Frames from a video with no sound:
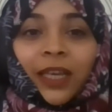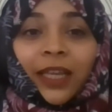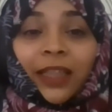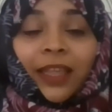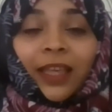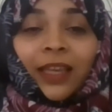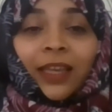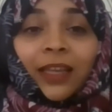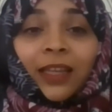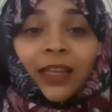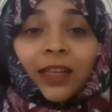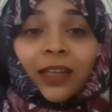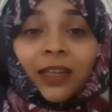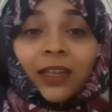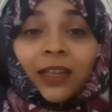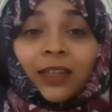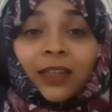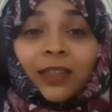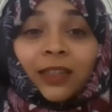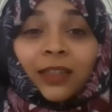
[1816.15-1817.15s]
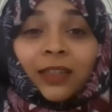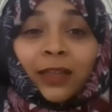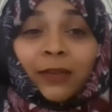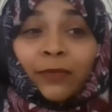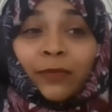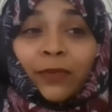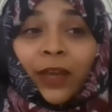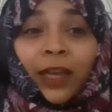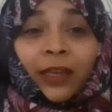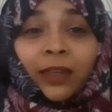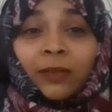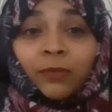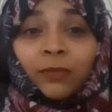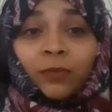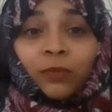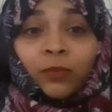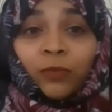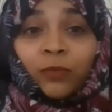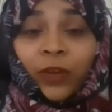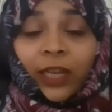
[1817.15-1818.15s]
I think in fact
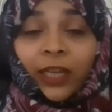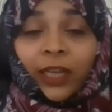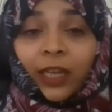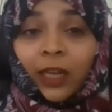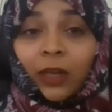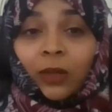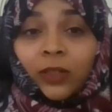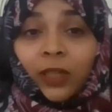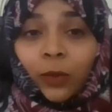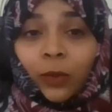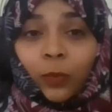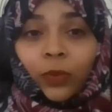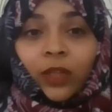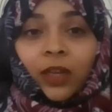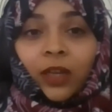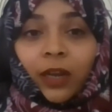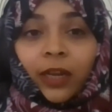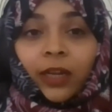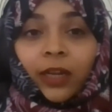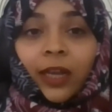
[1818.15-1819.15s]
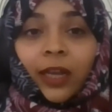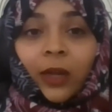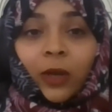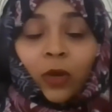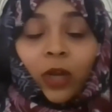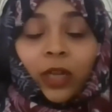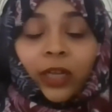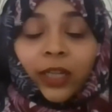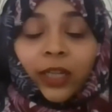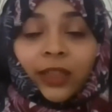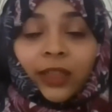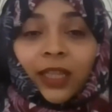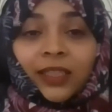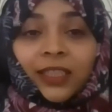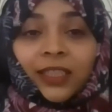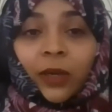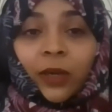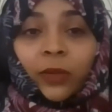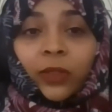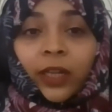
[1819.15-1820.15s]
right now, like with the current content
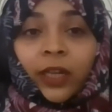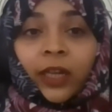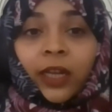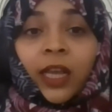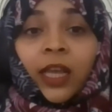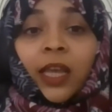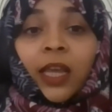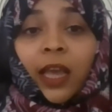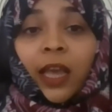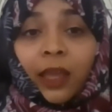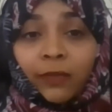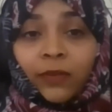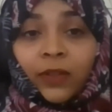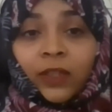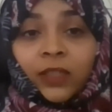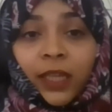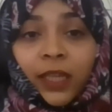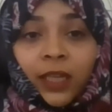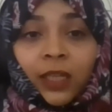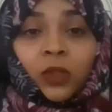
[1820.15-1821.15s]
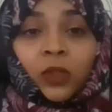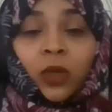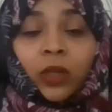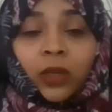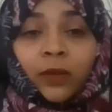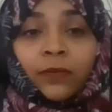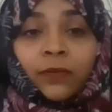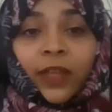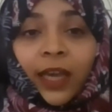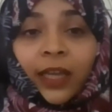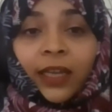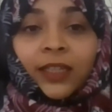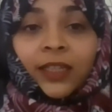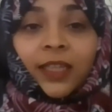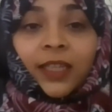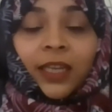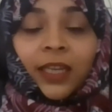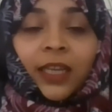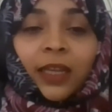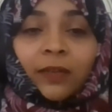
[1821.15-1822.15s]
that's out there, I feel like a lot of that
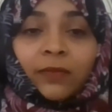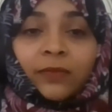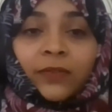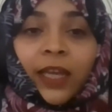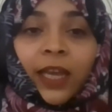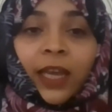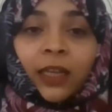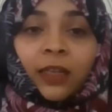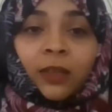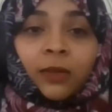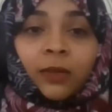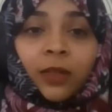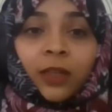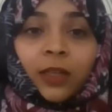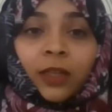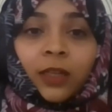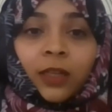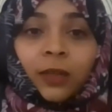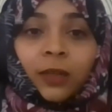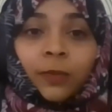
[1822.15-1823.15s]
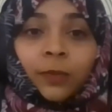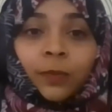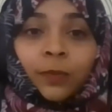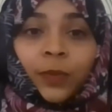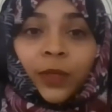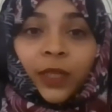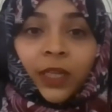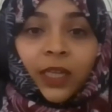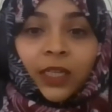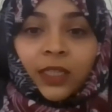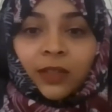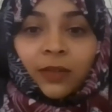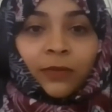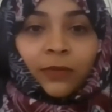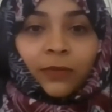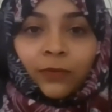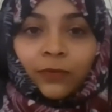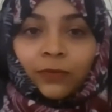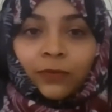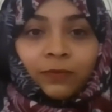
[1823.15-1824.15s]
is going to get flagged because
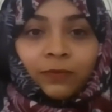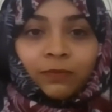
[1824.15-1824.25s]
of